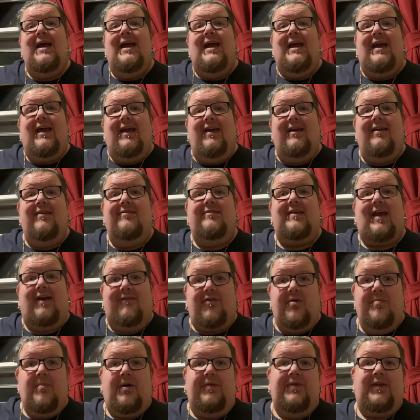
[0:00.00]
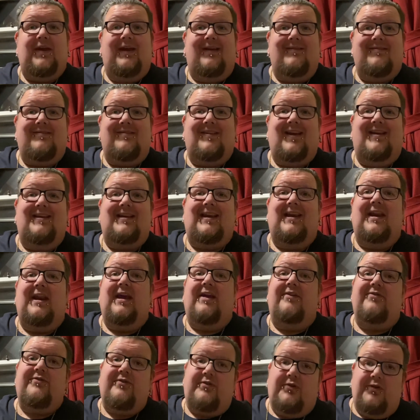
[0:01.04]
is every month you get sent an
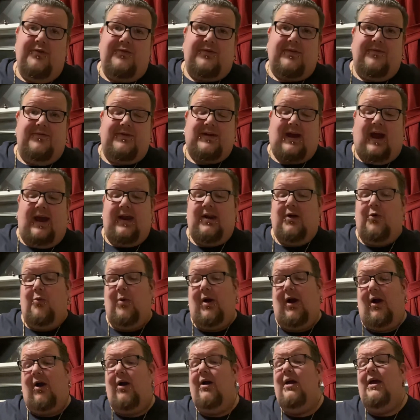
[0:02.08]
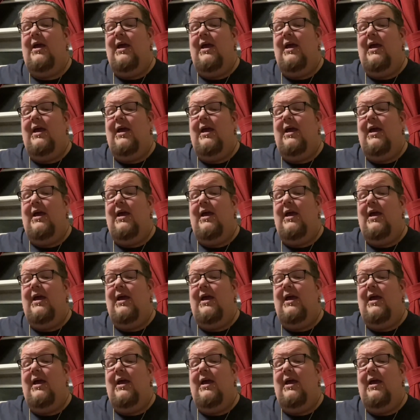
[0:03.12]
exclusive title where